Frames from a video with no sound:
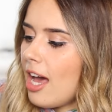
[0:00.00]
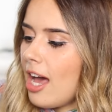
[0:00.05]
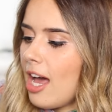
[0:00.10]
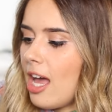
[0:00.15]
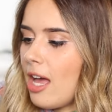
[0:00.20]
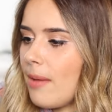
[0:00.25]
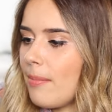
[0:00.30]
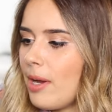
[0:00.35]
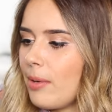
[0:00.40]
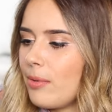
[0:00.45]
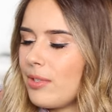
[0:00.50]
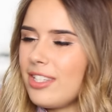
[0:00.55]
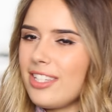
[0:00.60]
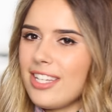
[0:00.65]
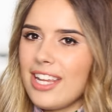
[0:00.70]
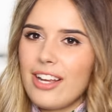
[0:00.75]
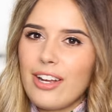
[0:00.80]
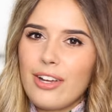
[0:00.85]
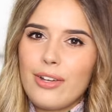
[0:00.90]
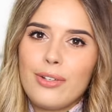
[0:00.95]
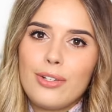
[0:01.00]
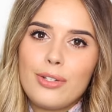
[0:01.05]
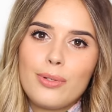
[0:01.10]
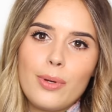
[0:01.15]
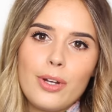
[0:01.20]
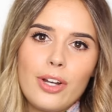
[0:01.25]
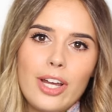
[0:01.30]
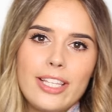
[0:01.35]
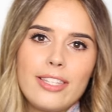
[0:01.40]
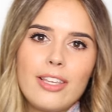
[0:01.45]
um, I want to see it go
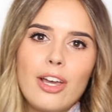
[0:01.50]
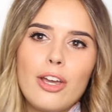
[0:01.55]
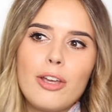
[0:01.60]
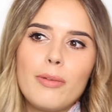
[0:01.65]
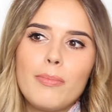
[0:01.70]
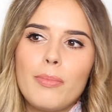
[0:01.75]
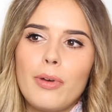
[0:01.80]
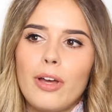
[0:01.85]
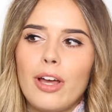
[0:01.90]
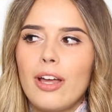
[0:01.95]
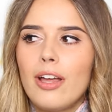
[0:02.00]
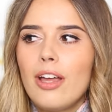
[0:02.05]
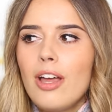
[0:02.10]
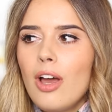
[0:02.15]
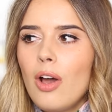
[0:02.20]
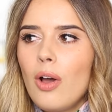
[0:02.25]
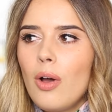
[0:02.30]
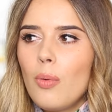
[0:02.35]
to a nice home but